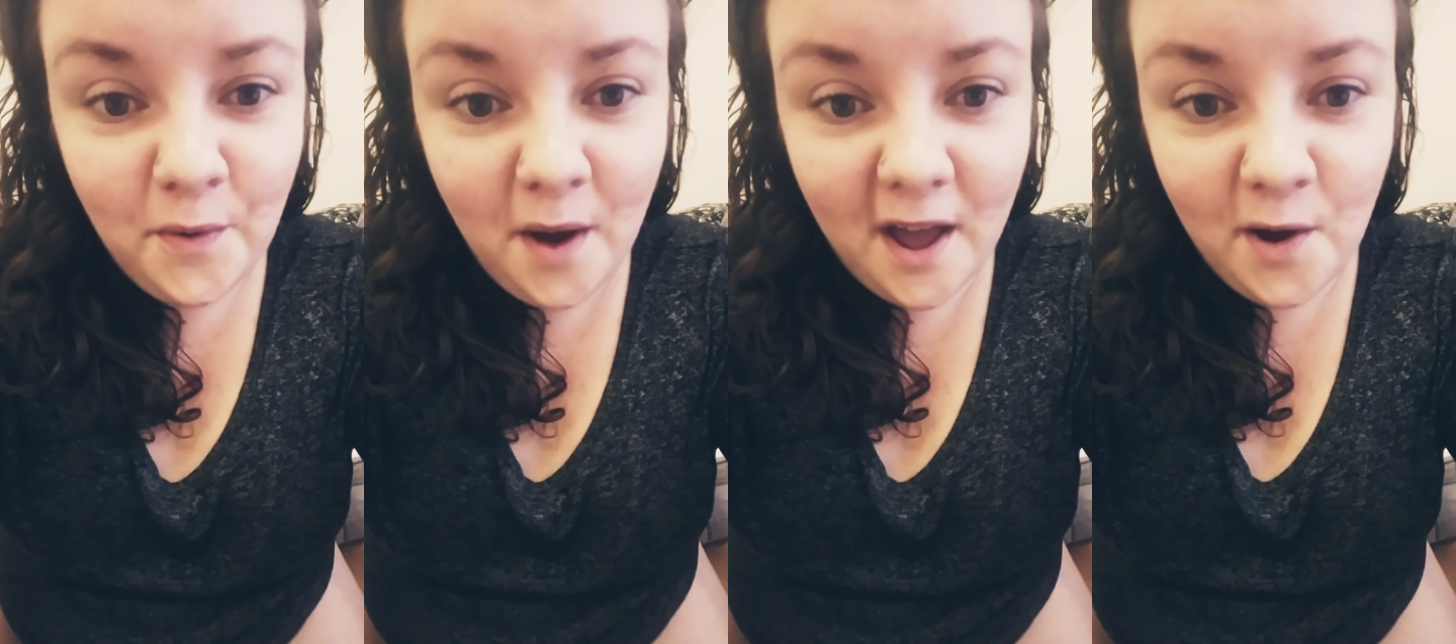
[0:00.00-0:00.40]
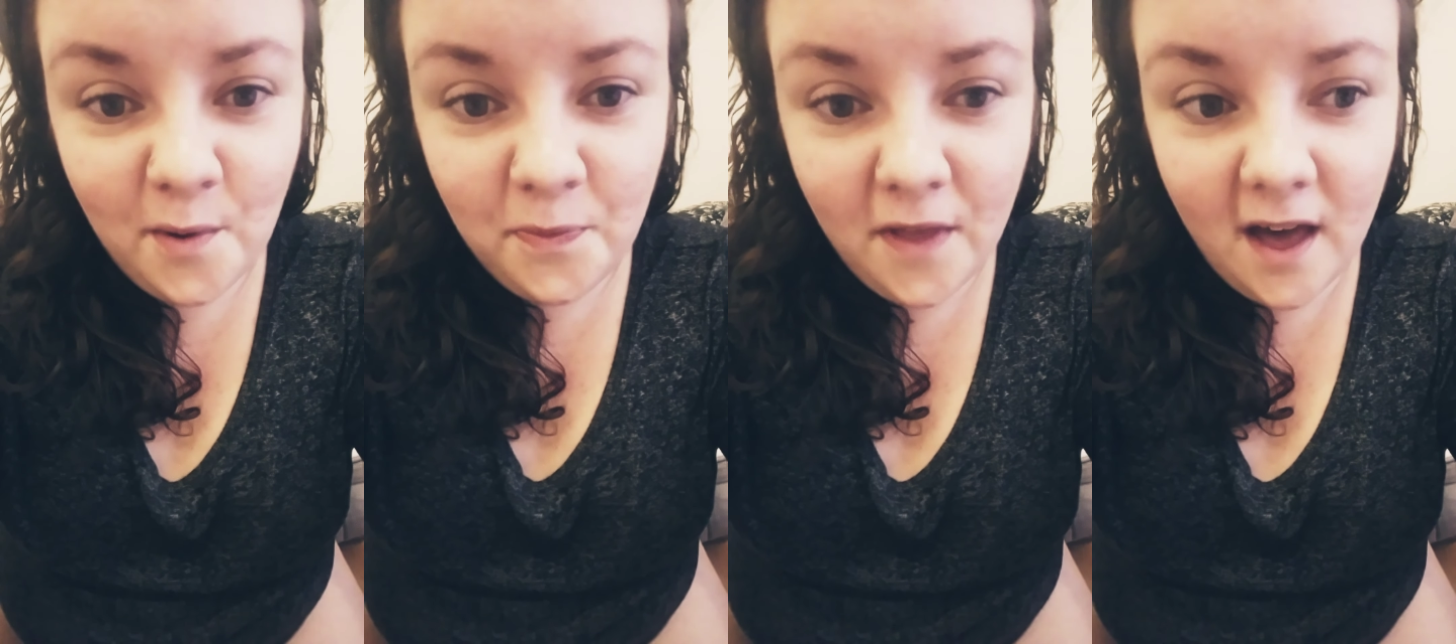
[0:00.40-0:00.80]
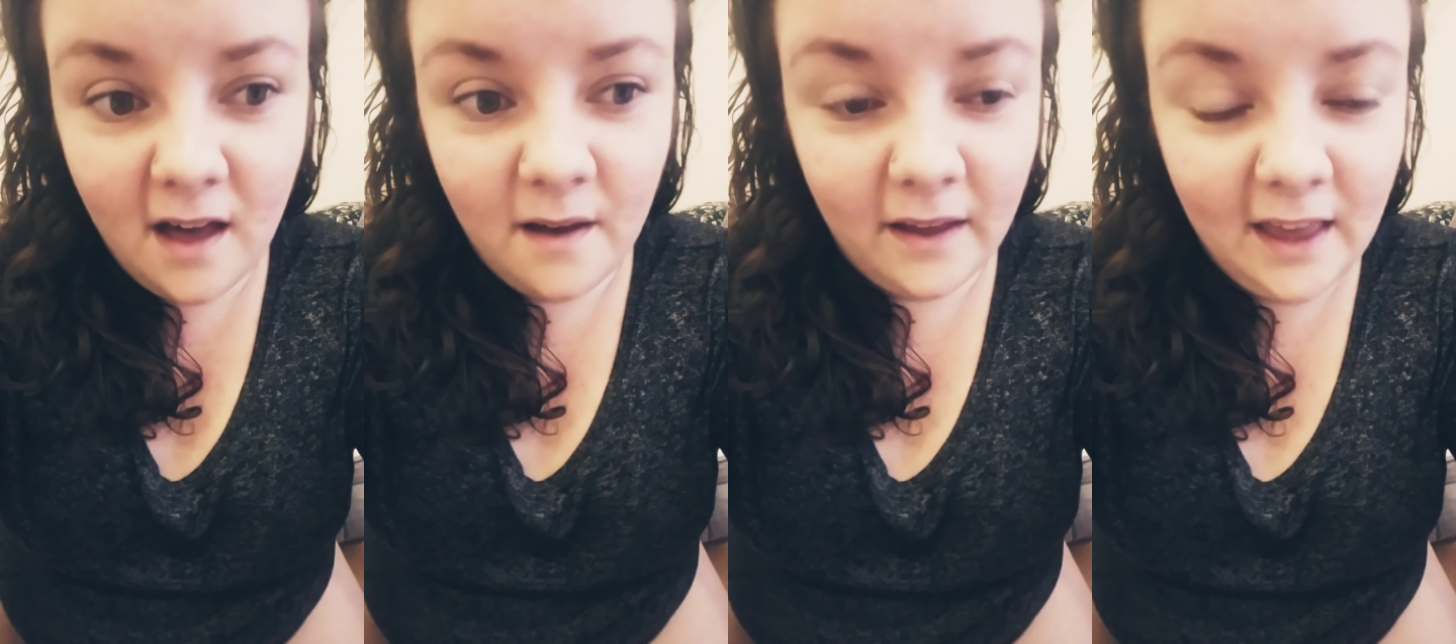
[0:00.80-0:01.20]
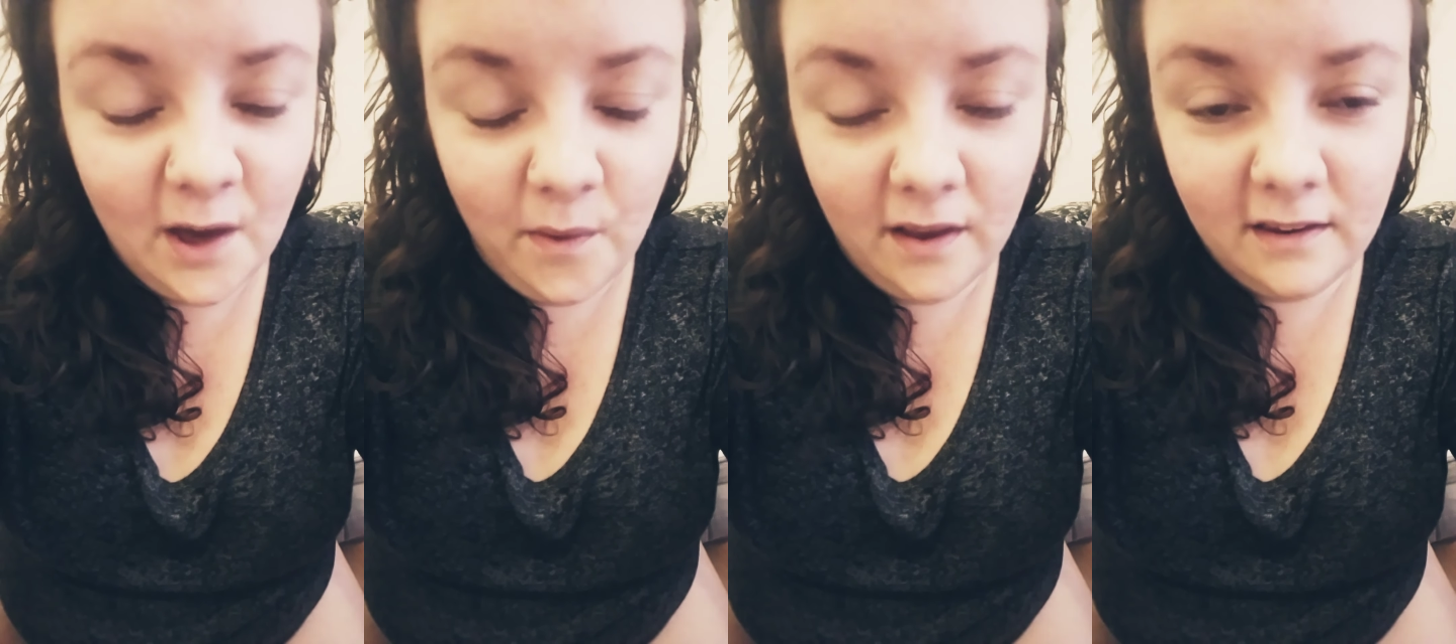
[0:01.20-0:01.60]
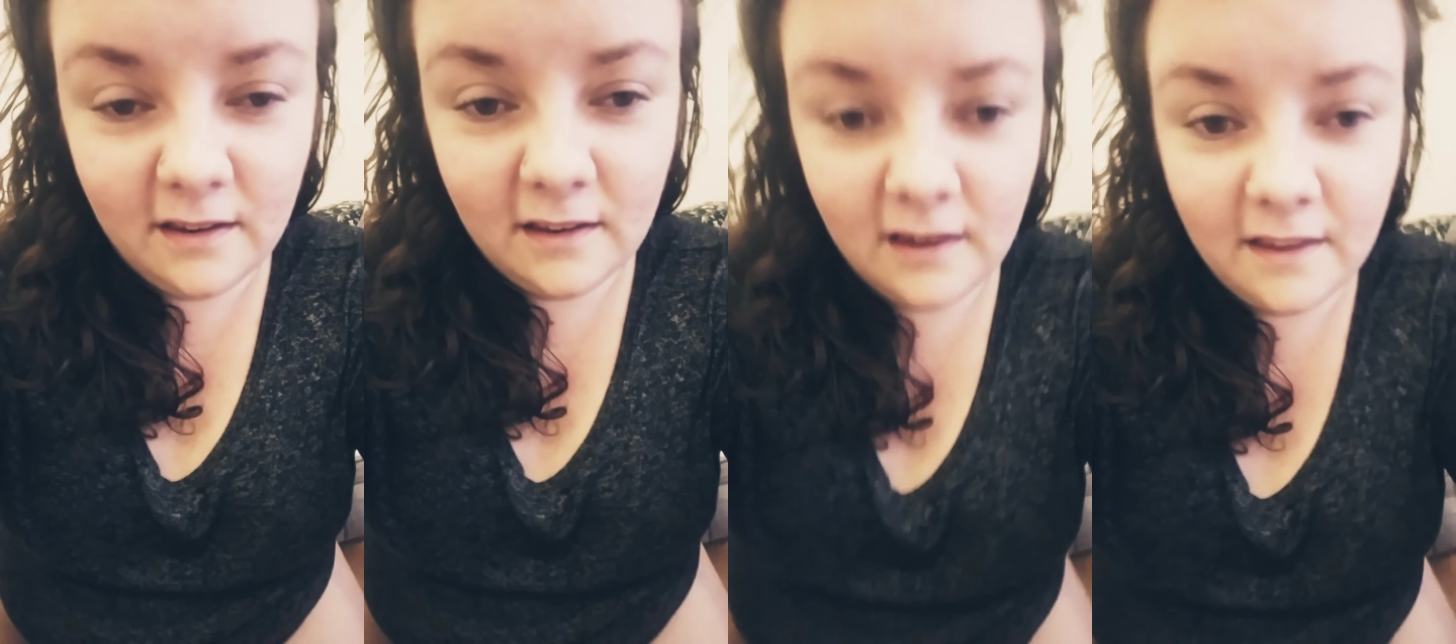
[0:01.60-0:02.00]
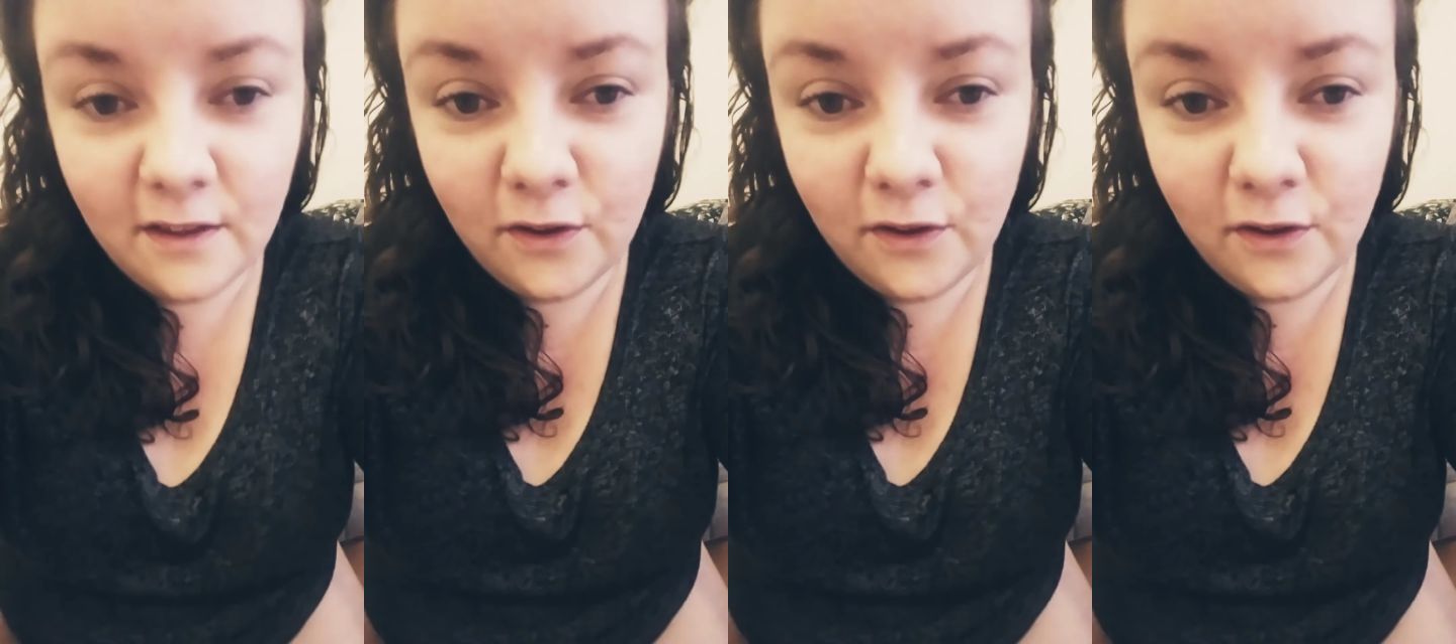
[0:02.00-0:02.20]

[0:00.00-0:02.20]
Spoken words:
I hope I can't wait to listen